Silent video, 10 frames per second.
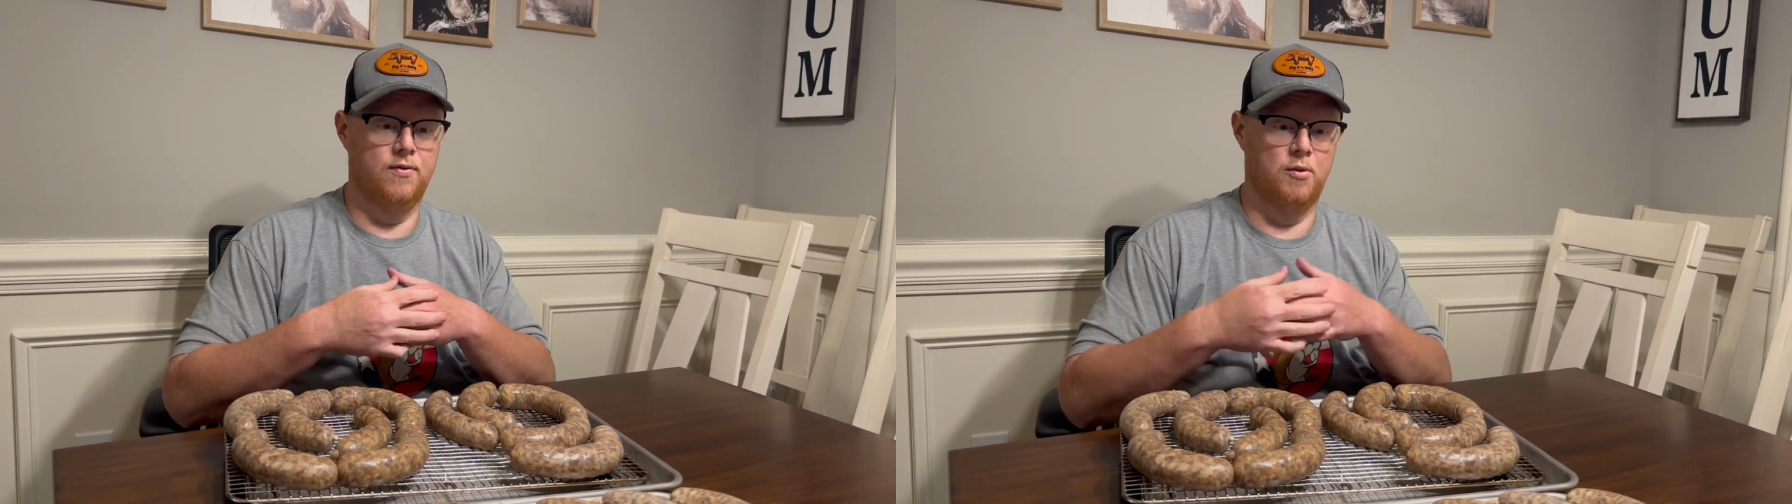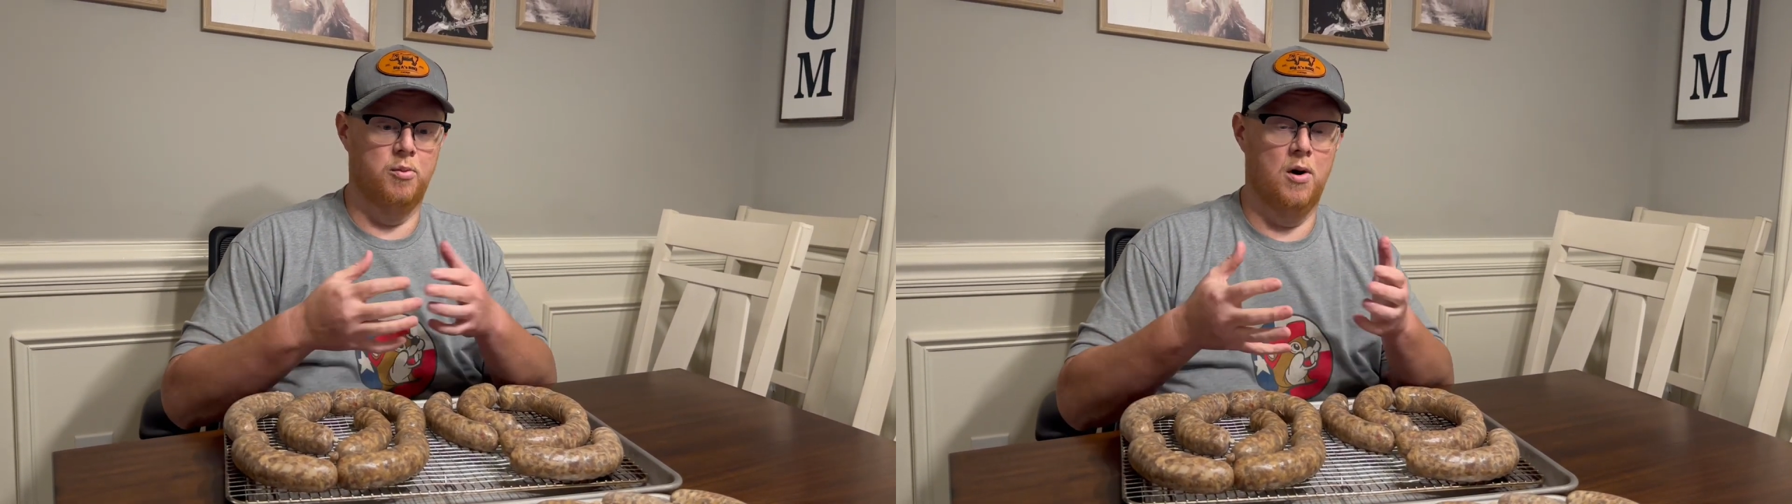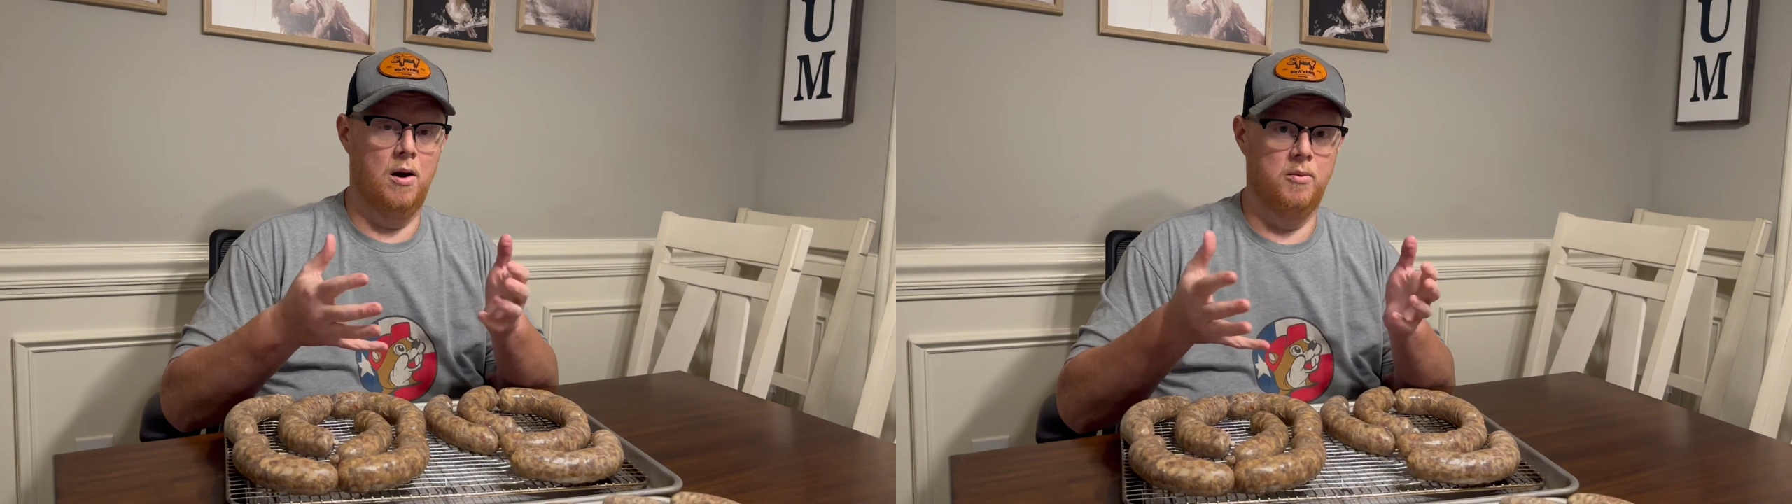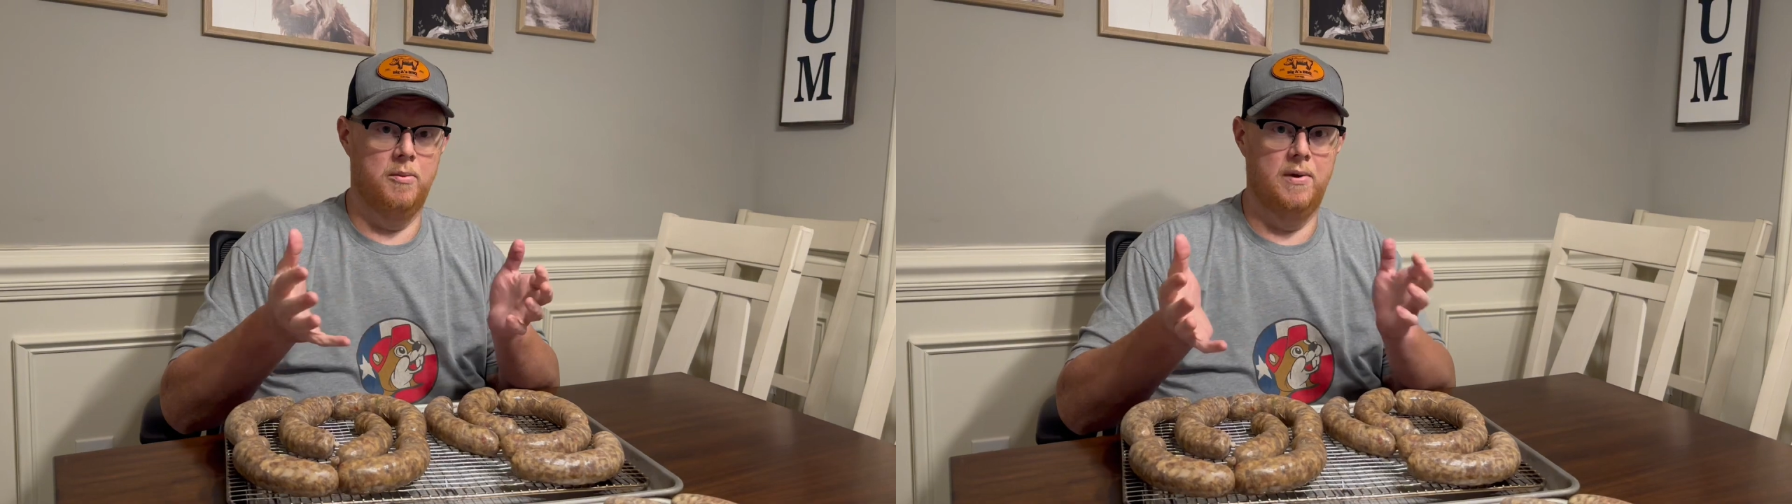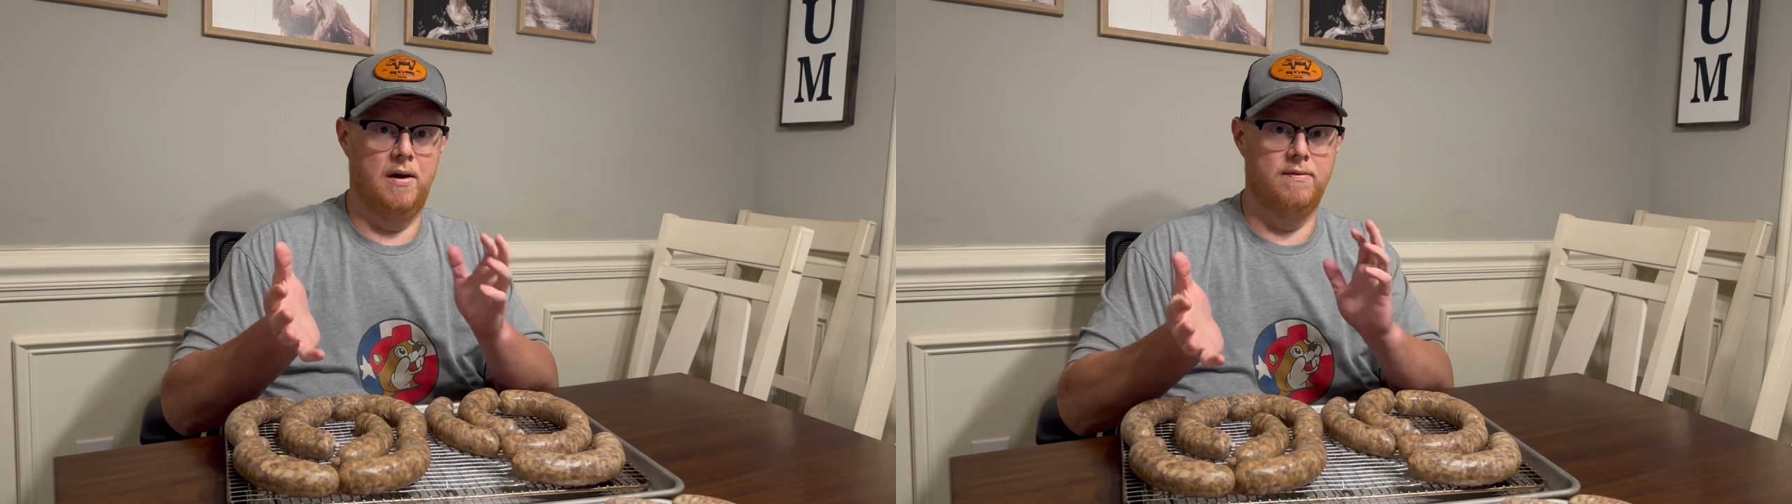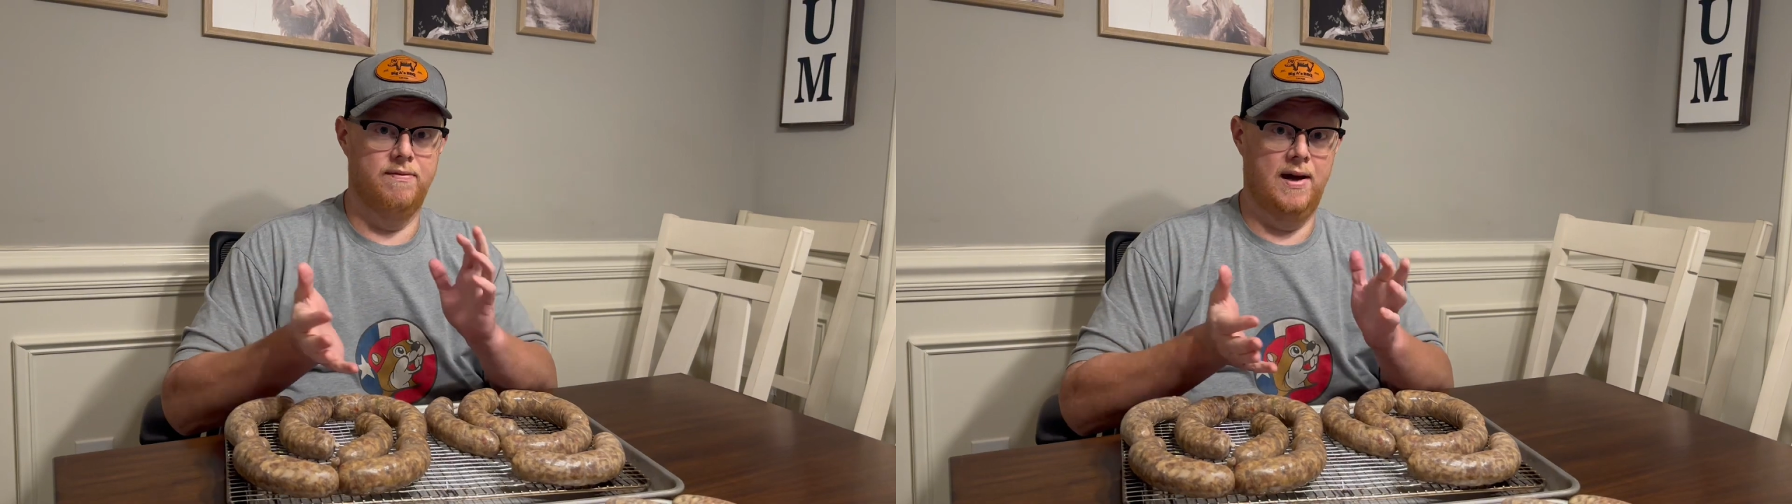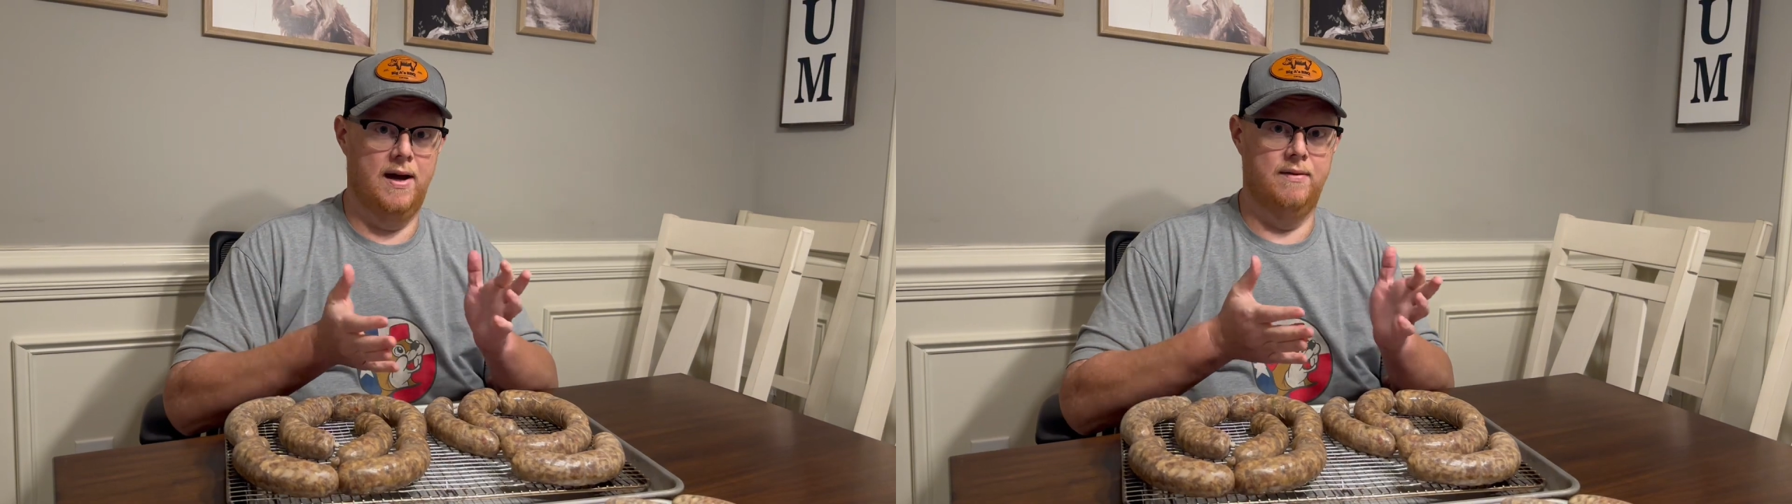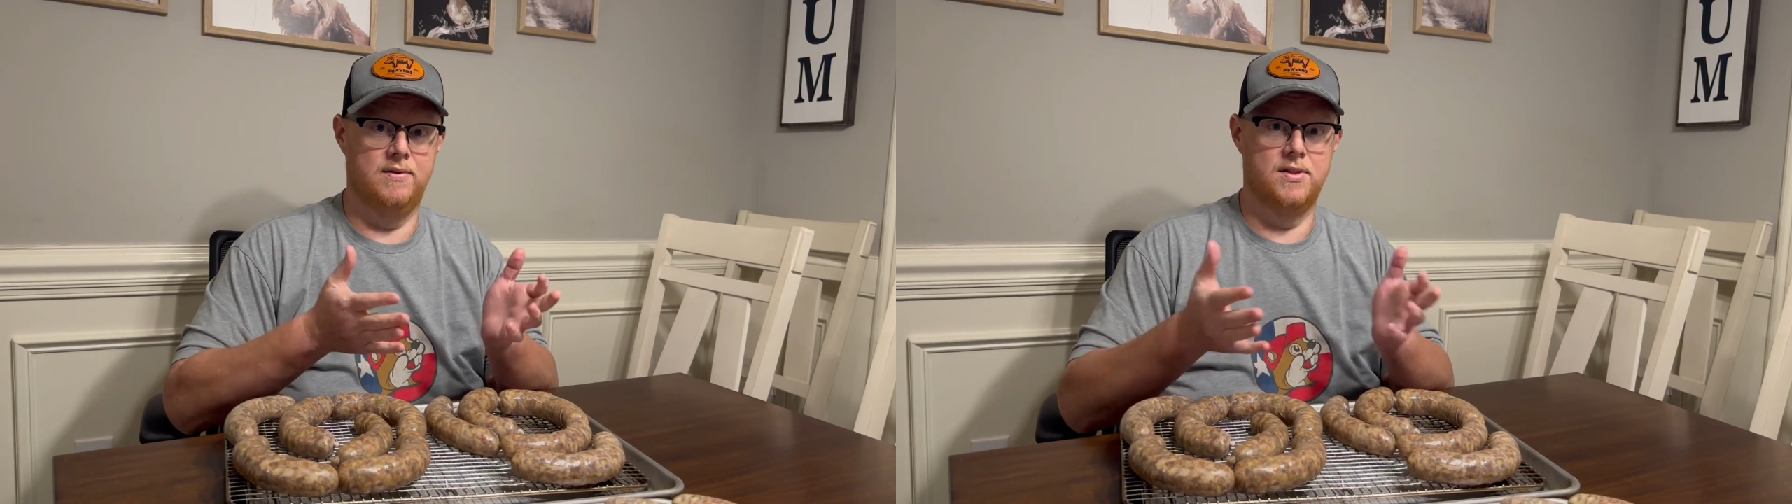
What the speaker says: for probably about 5